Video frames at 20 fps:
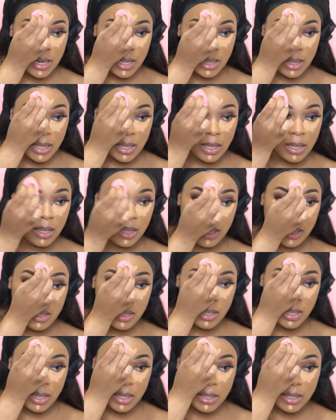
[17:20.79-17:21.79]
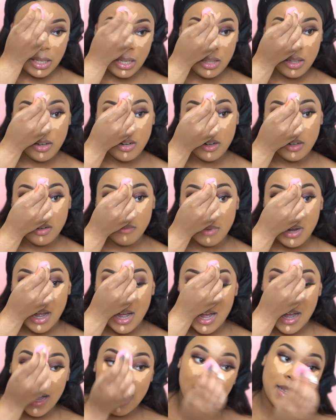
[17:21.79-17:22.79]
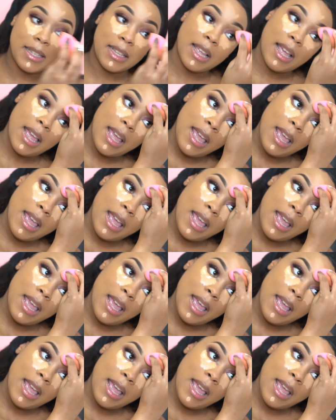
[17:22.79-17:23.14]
the concealer under my eyes.